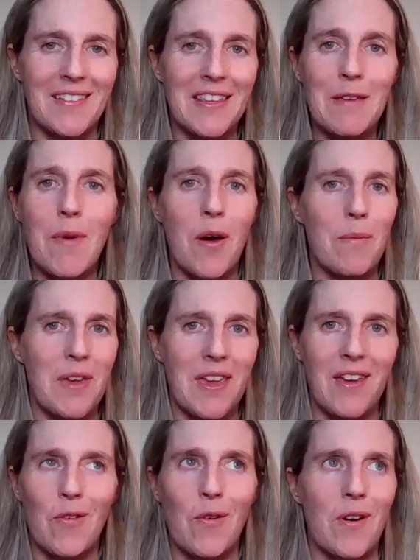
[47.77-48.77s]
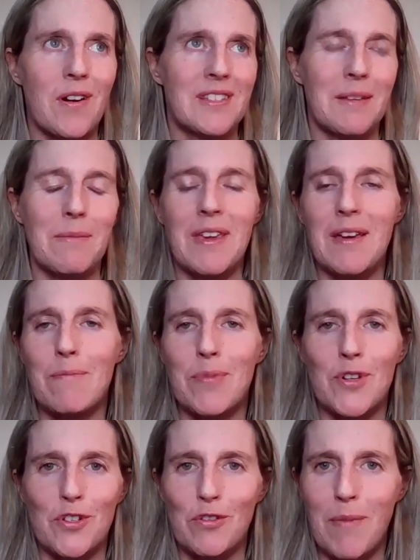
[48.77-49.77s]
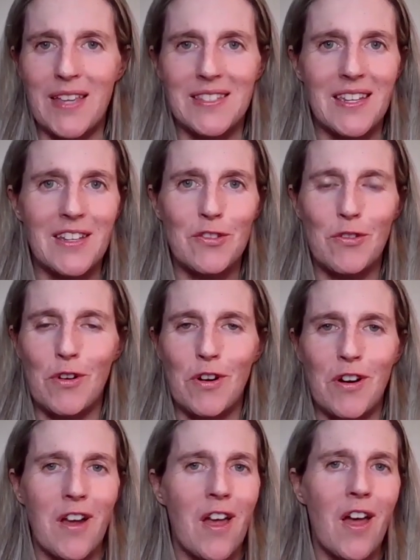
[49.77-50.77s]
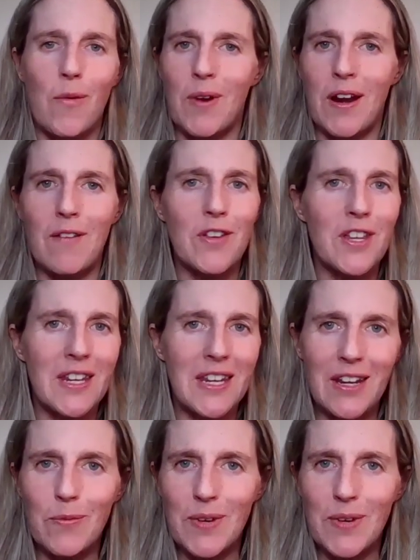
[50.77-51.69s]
email me, or send me a personal message or whatever you need.